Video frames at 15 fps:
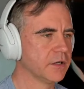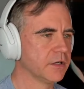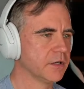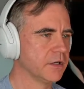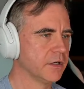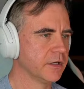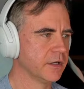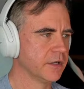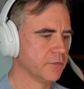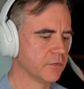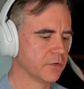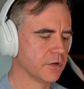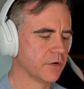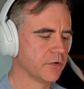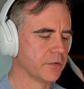and we'll
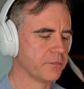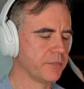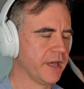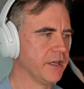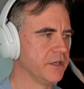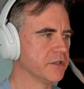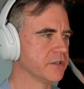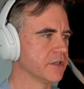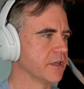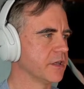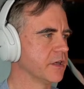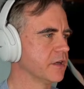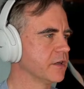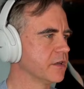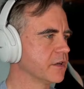go to pages. I
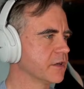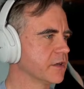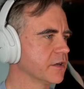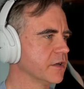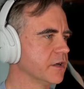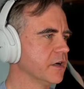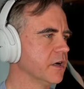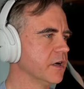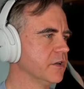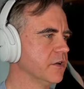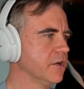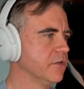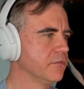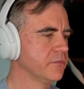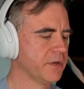think no,
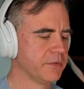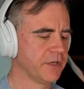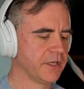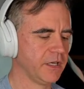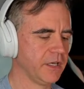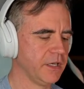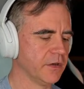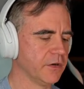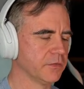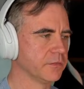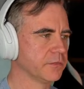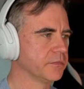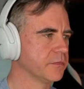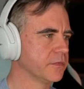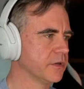maybe Keynote
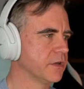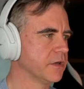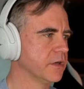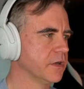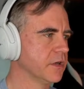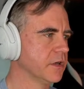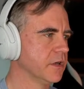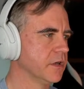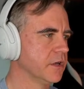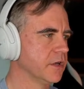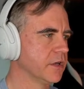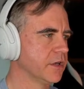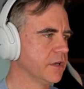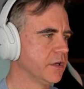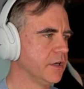
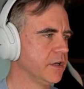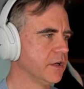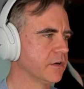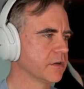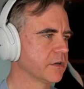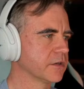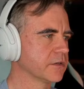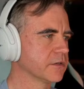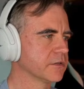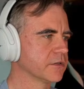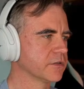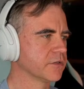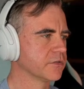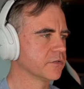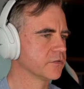to
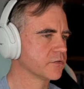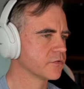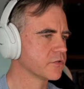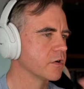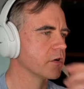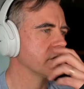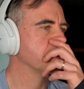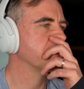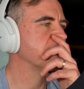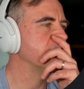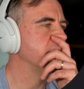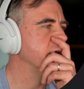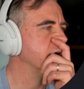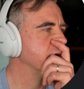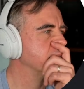draw up
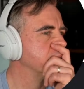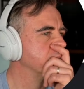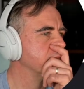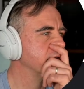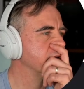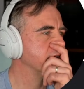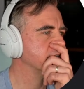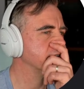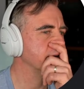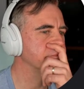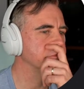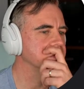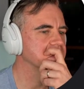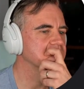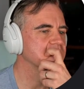the
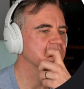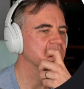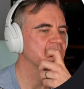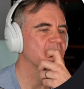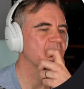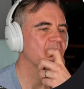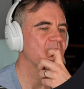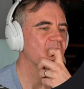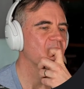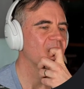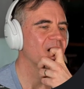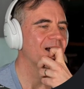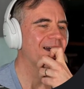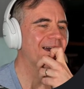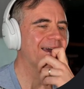examples.
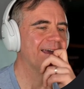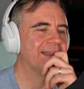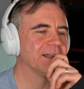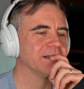And I'll